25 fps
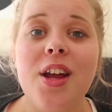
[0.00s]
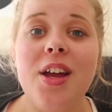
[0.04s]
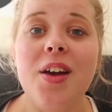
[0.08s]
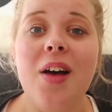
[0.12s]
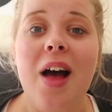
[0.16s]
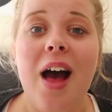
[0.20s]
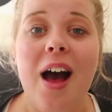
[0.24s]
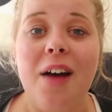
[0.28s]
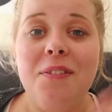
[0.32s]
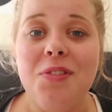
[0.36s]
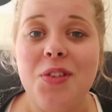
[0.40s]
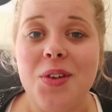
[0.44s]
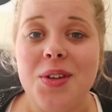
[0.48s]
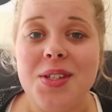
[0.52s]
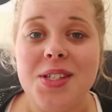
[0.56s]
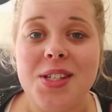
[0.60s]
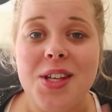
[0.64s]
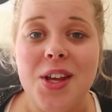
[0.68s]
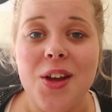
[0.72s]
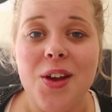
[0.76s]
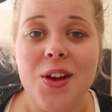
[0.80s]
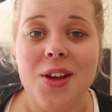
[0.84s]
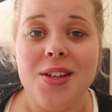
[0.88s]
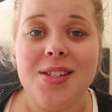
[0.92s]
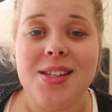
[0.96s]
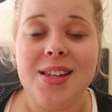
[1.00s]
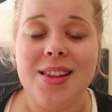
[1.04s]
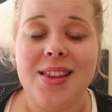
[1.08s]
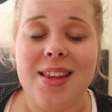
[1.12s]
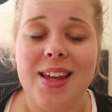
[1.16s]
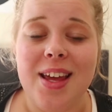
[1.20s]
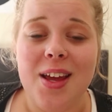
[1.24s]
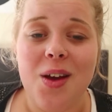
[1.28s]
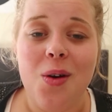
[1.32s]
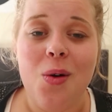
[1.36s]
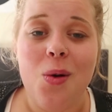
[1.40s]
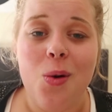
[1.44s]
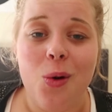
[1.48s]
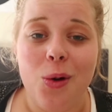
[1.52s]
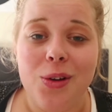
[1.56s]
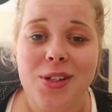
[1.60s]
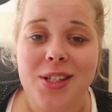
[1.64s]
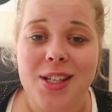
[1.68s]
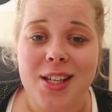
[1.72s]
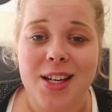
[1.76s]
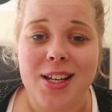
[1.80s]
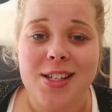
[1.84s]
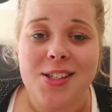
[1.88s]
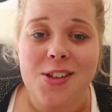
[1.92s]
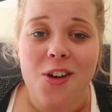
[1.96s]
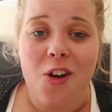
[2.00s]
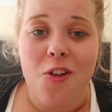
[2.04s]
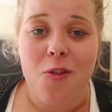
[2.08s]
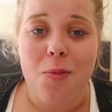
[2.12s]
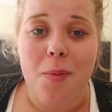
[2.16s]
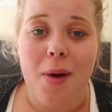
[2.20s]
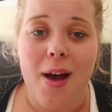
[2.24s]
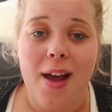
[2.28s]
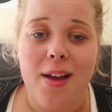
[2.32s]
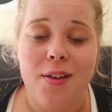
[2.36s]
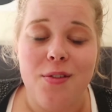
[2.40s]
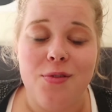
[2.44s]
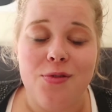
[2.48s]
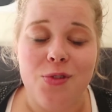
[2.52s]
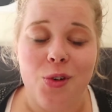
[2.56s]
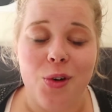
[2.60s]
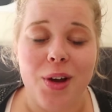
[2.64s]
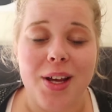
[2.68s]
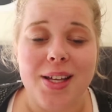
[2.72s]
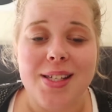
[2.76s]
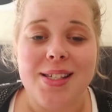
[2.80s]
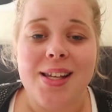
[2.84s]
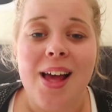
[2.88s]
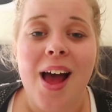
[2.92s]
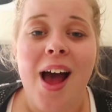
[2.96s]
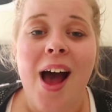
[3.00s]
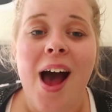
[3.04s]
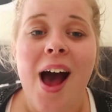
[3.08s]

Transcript: you'll have to excuse the hoarseness of my voice.